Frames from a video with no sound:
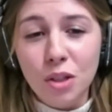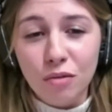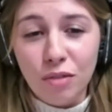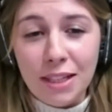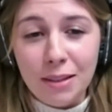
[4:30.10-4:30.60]

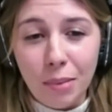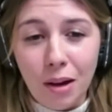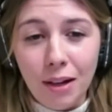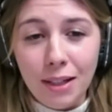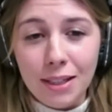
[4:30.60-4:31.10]
there's always a
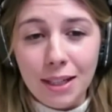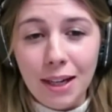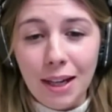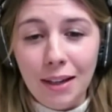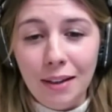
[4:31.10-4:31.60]
reason
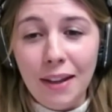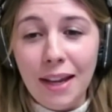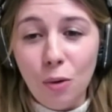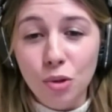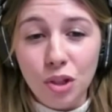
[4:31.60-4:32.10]
behind it,
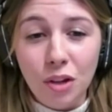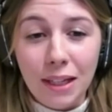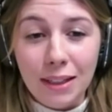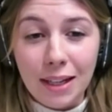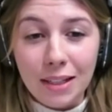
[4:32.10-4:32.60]
and they
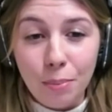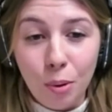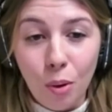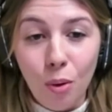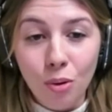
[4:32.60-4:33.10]
also need
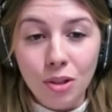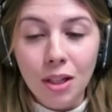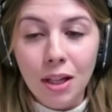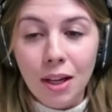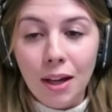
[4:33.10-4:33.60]
that
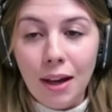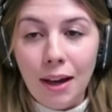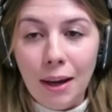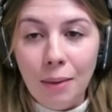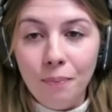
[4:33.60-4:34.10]
support
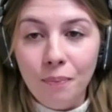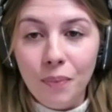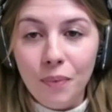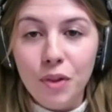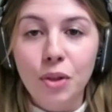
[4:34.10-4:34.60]

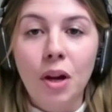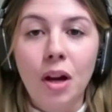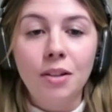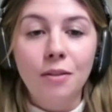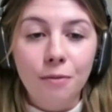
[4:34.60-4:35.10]

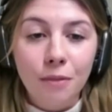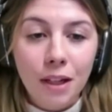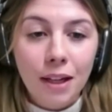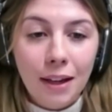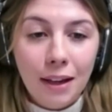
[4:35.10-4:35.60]
to kind
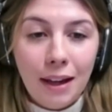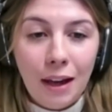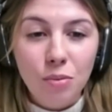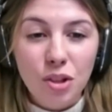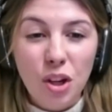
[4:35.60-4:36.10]
of
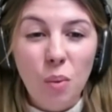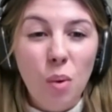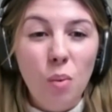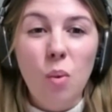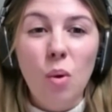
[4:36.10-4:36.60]
help
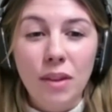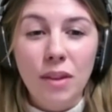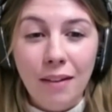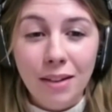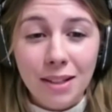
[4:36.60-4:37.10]
to know
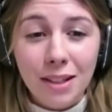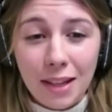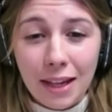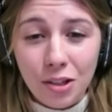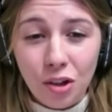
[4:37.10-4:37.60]
what the
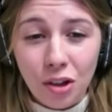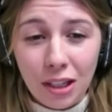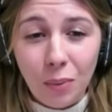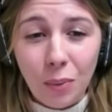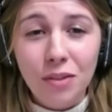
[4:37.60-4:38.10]
areas that they
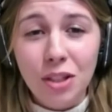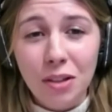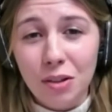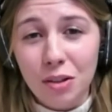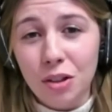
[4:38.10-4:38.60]
are struggling
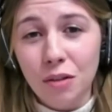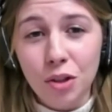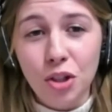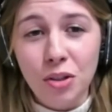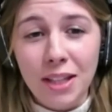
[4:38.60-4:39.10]
with
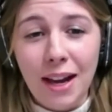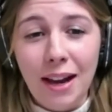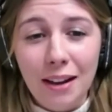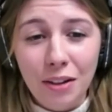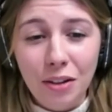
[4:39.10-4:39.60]
to
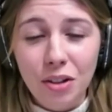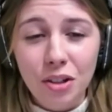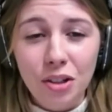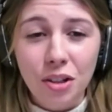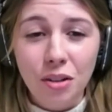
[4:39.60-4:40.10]
reduce that,
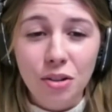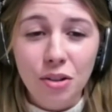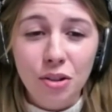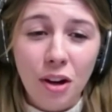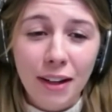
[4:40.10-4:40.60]
and
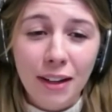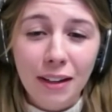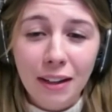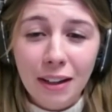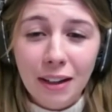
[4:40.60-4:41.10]
to
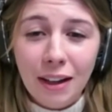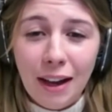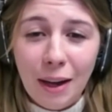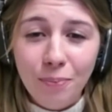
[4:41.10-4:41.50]
try and